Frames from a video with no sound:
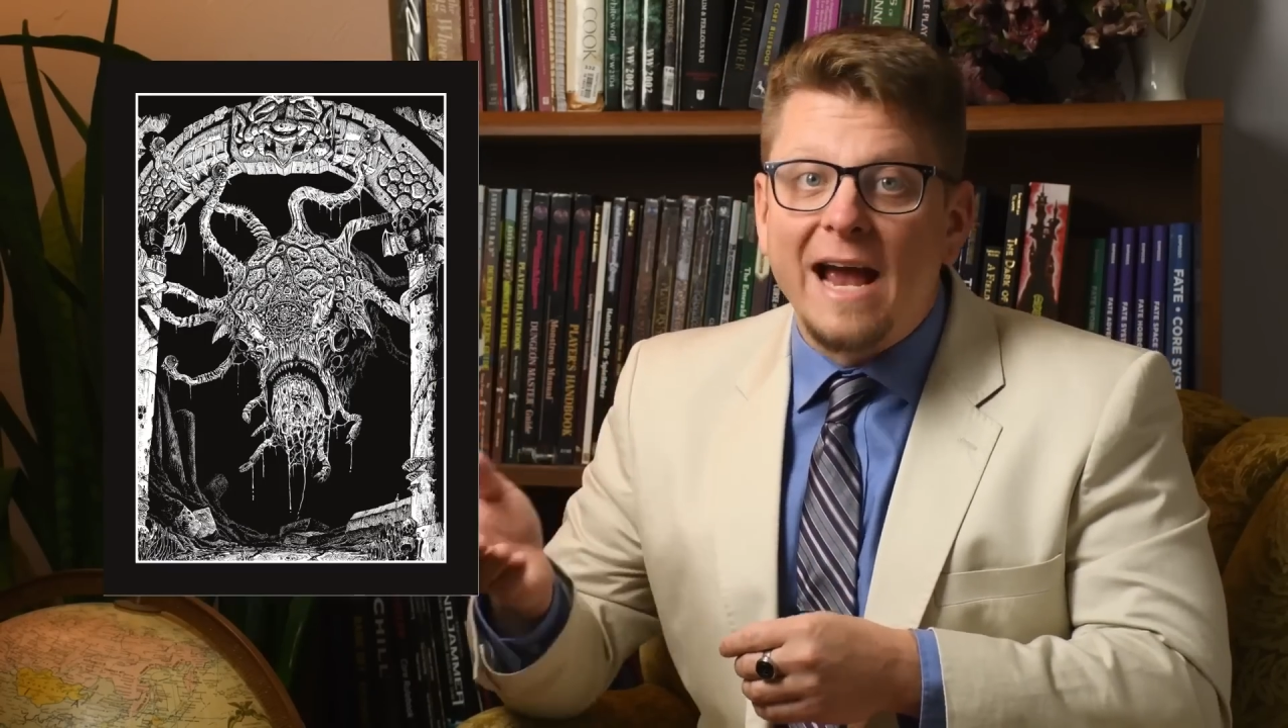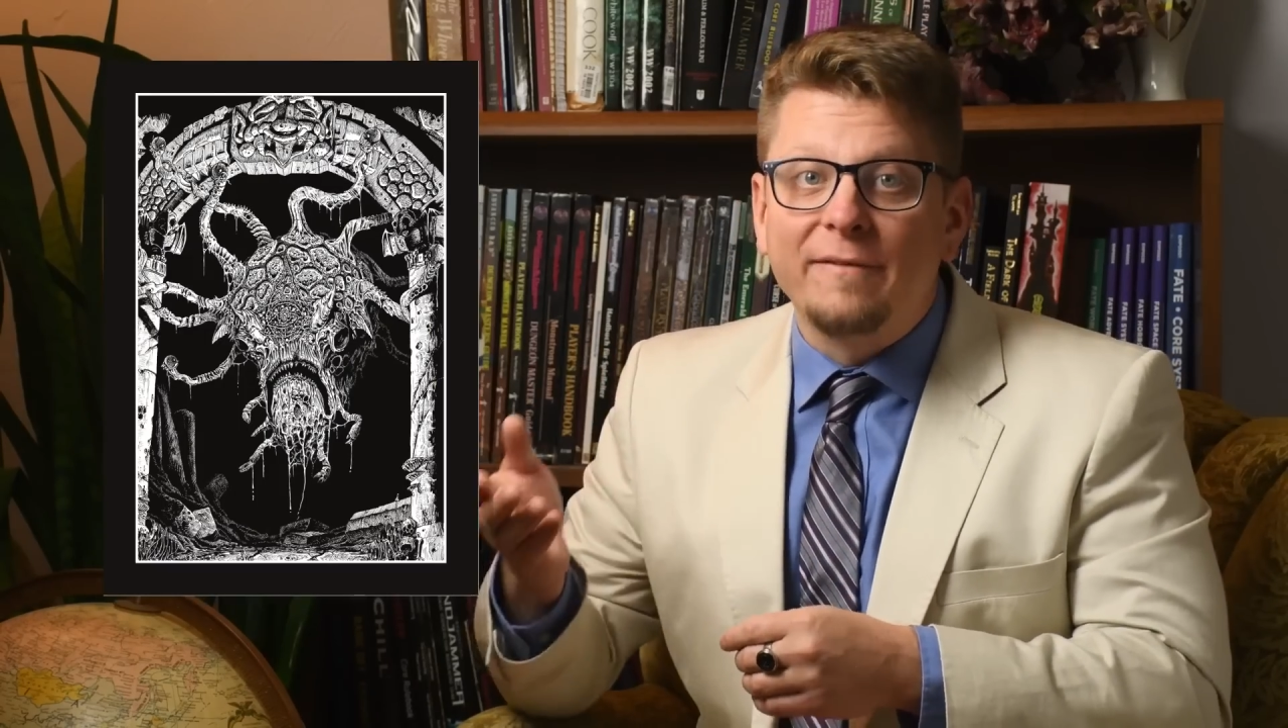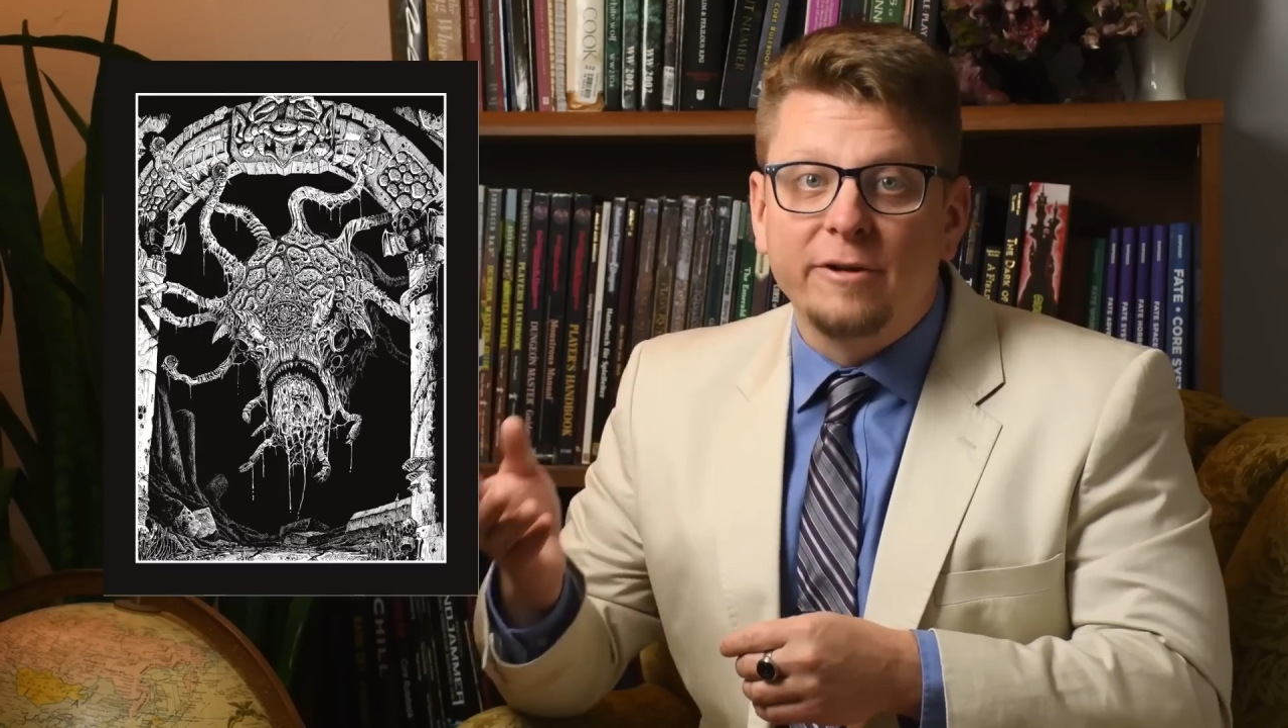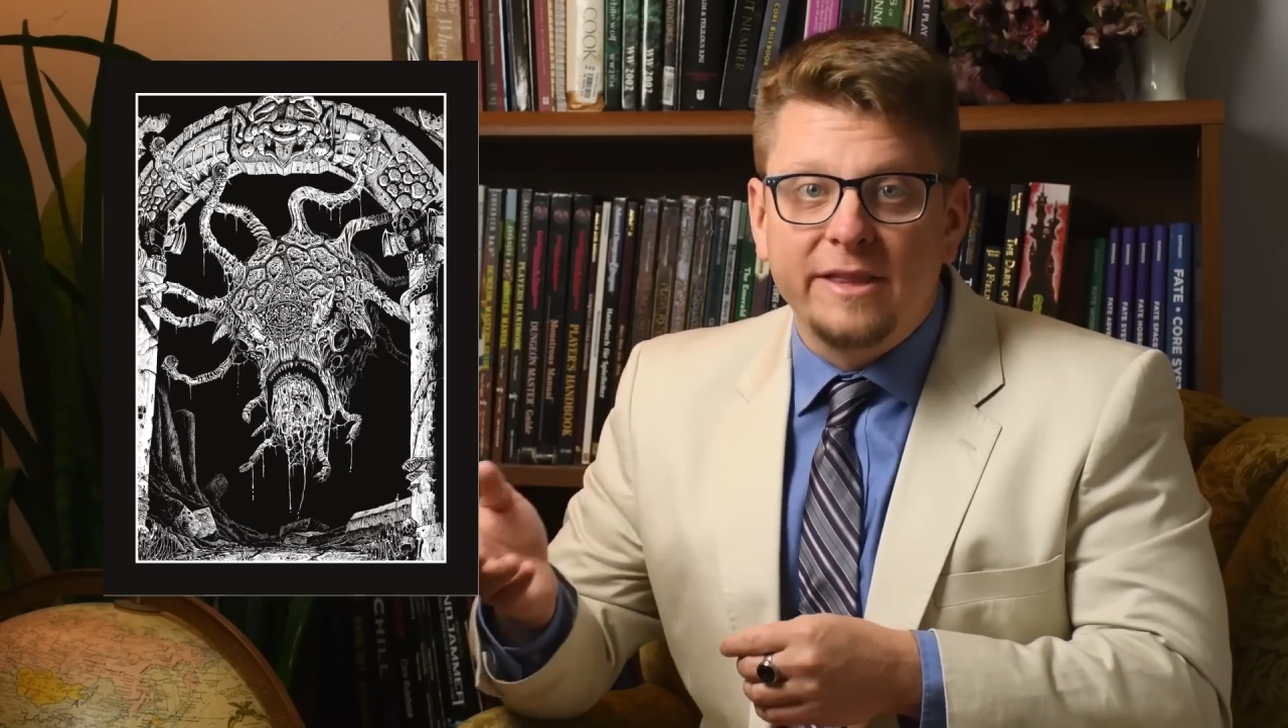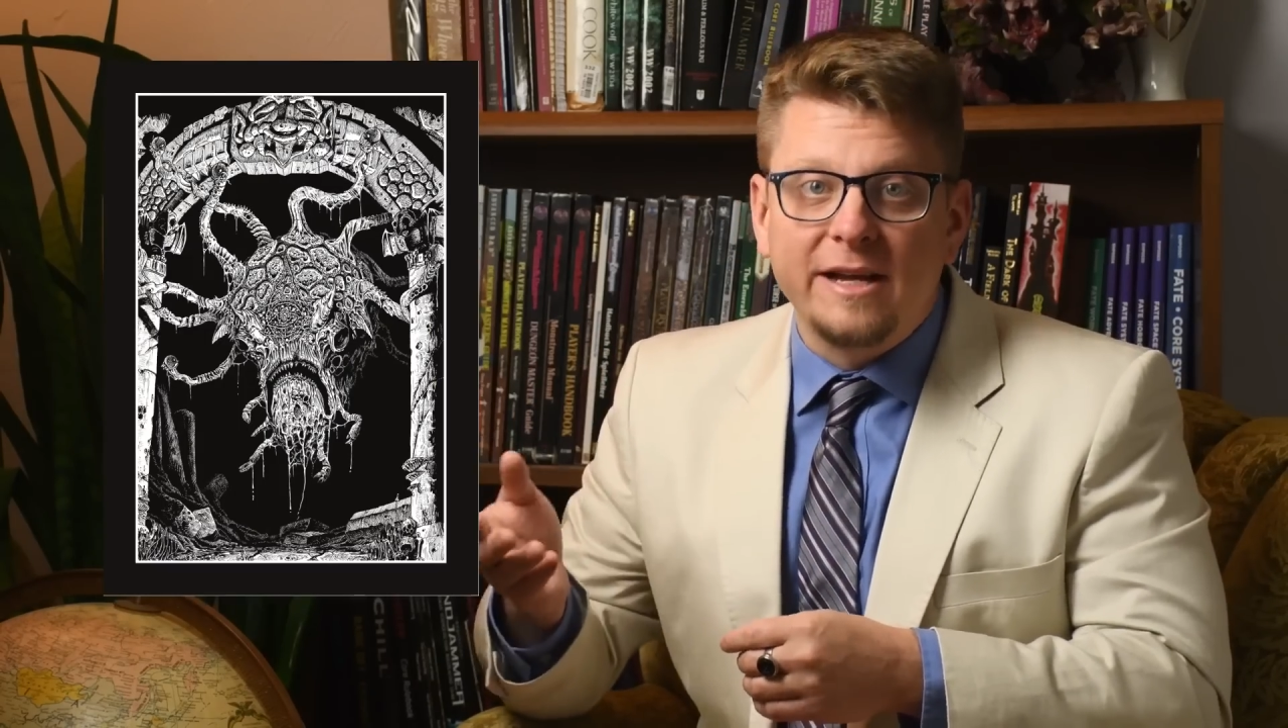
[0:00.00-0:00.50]

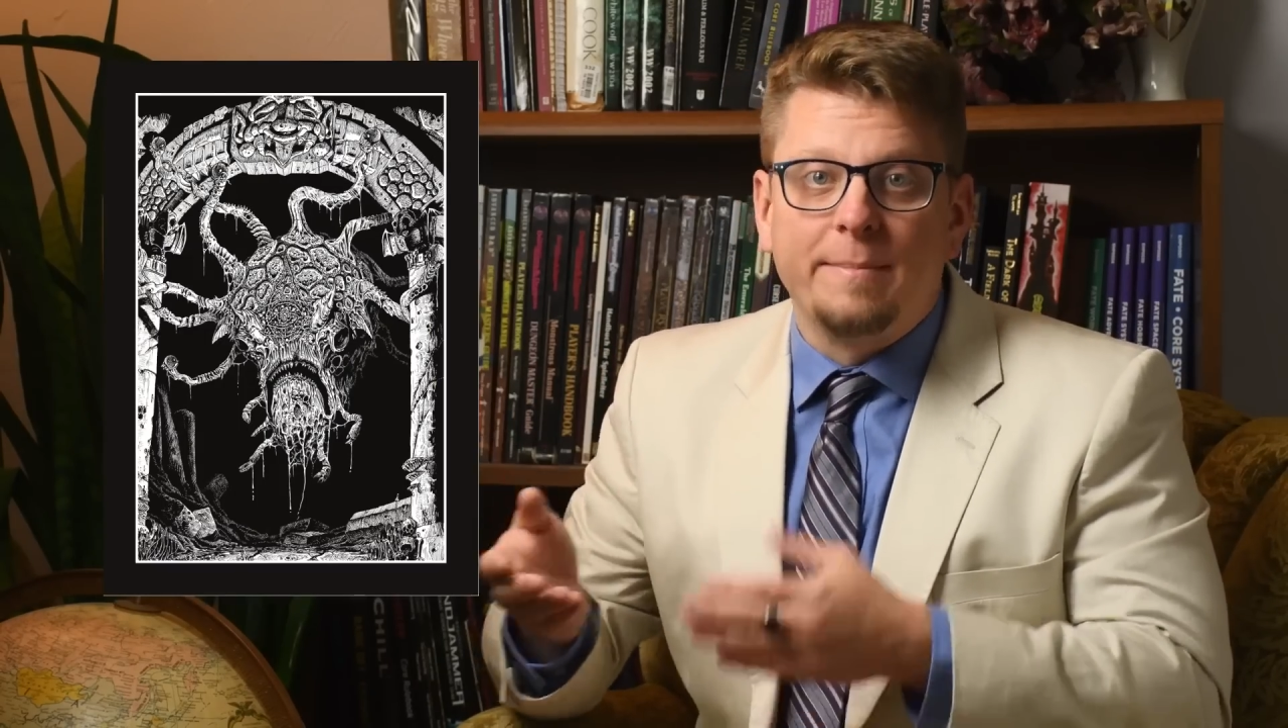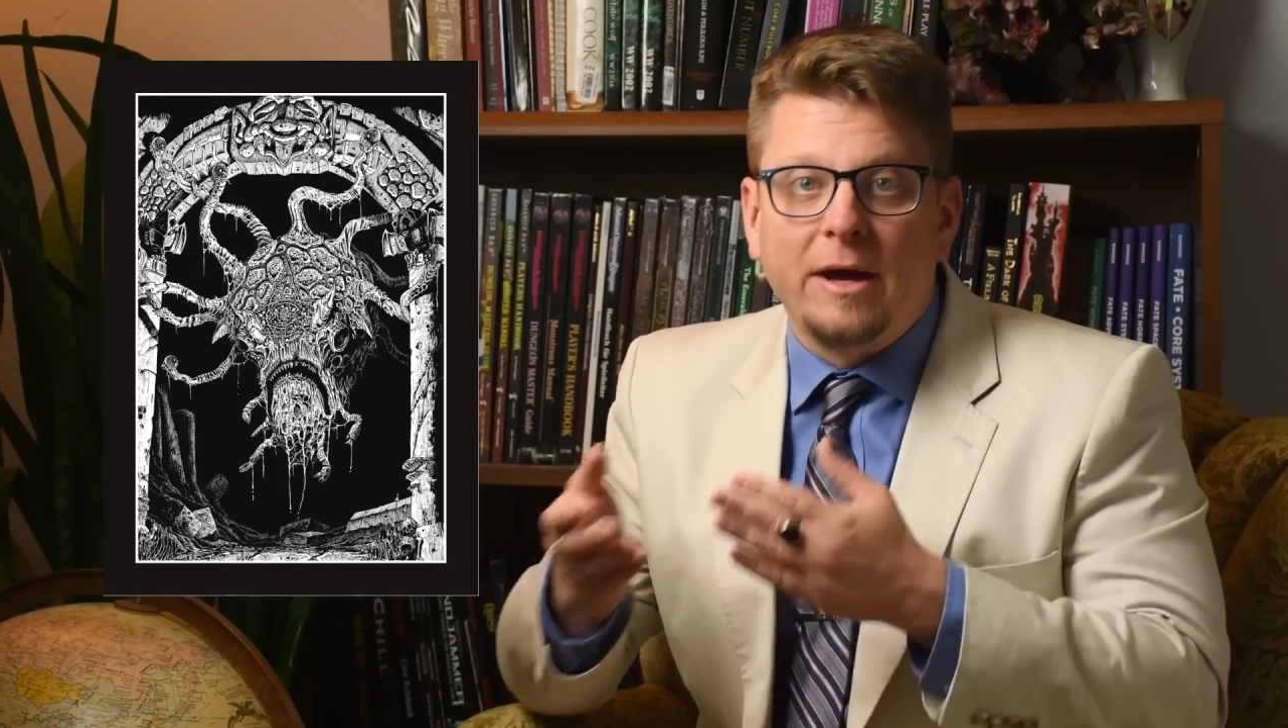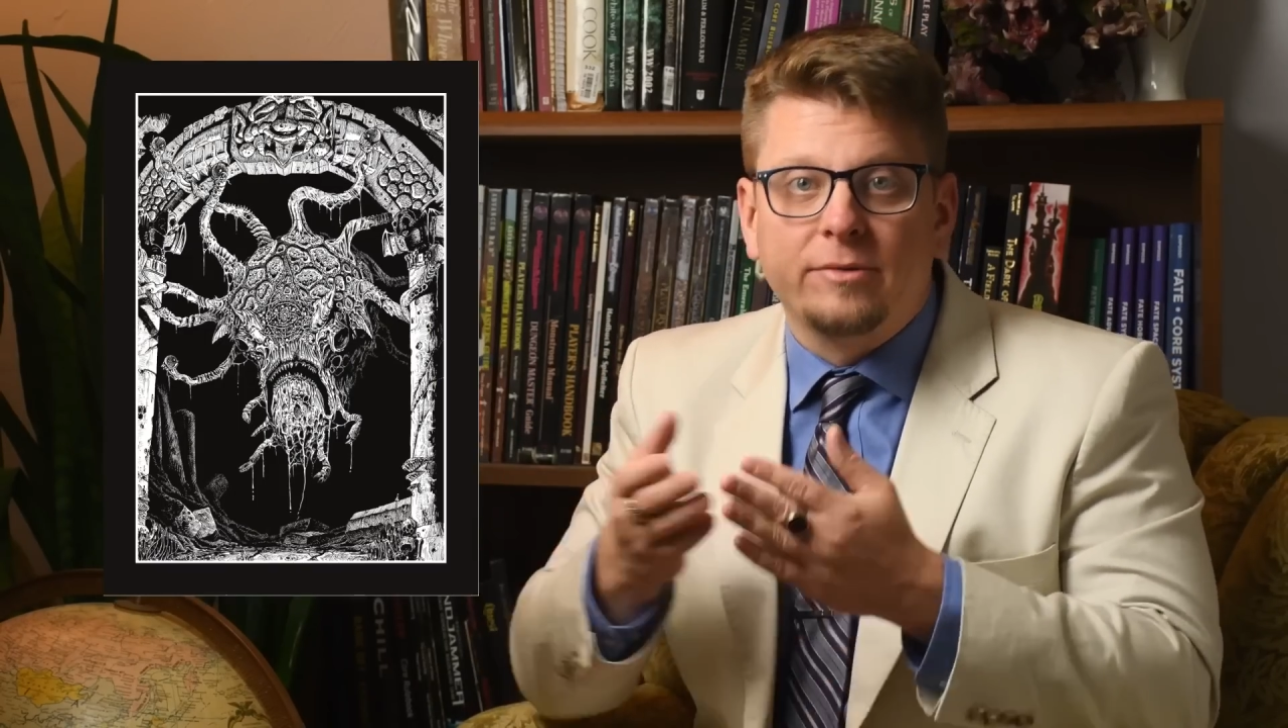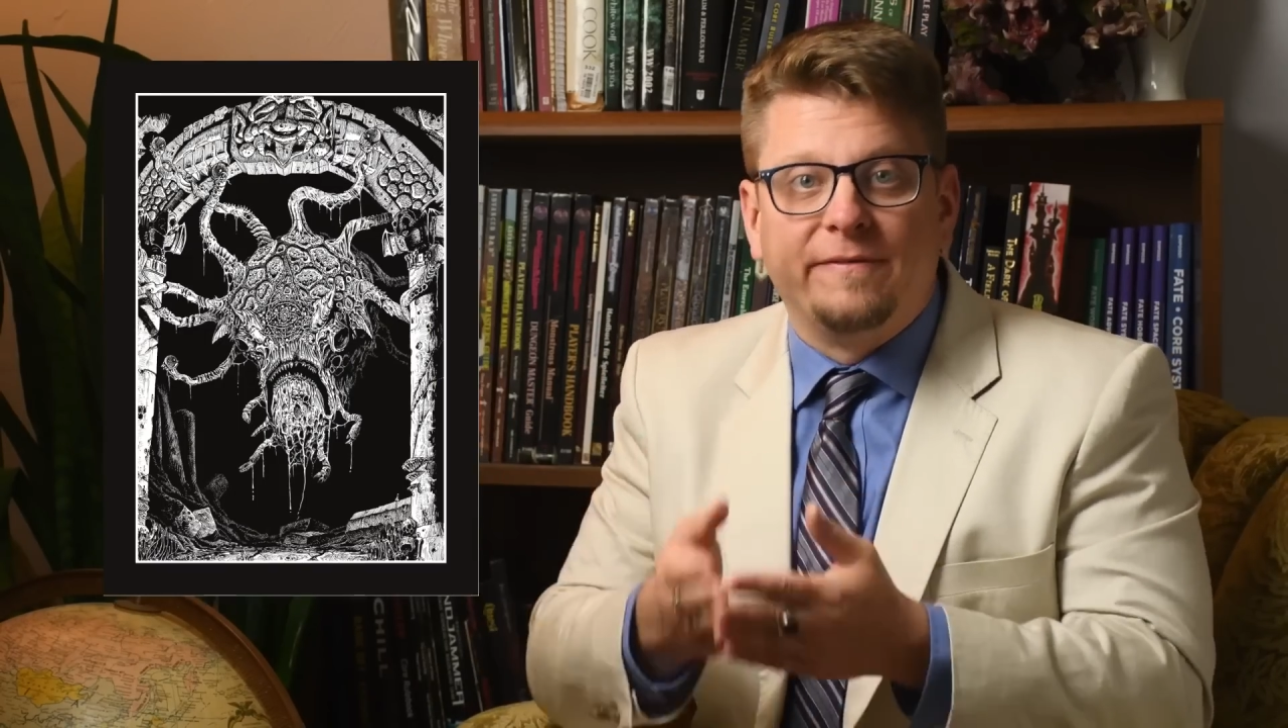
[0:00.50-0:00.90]
everything about